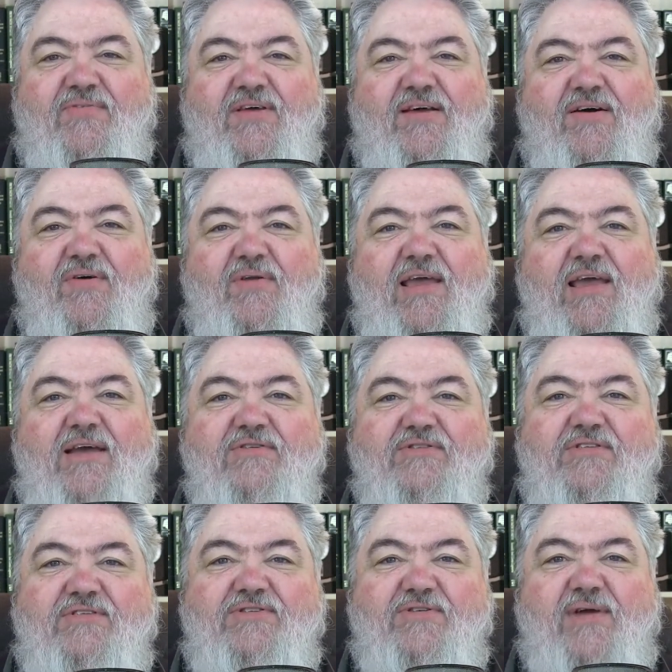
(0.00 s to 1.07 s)
the Holy
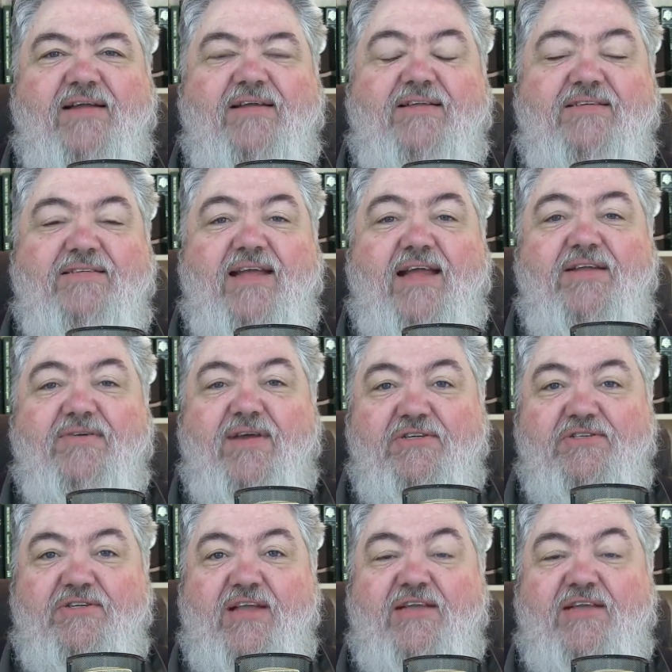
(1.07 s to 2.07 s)
Ghost is directing us in that direction,